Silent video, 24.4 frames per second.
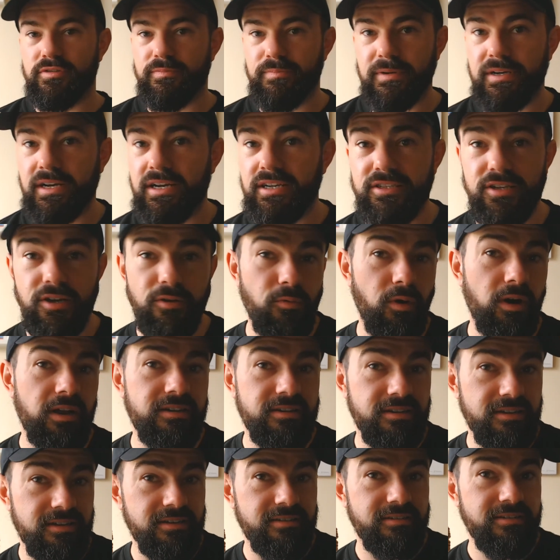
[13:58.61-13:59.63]
because I
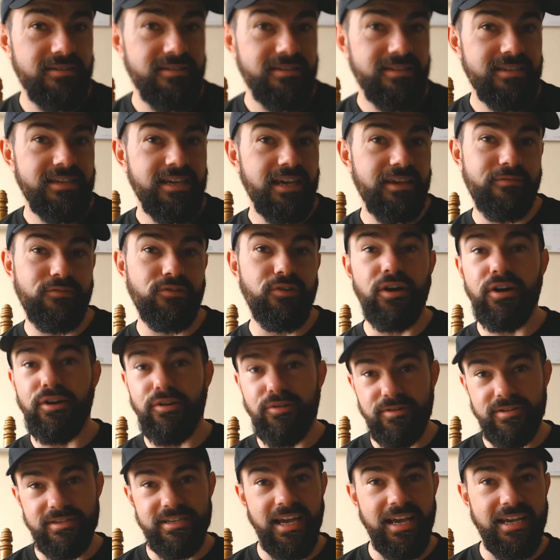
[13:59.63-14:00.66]
wanted it, even though I
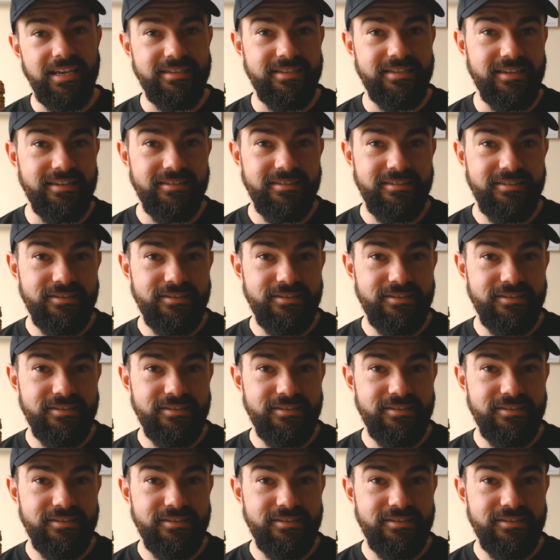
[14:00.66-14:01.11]
couldn't taste it.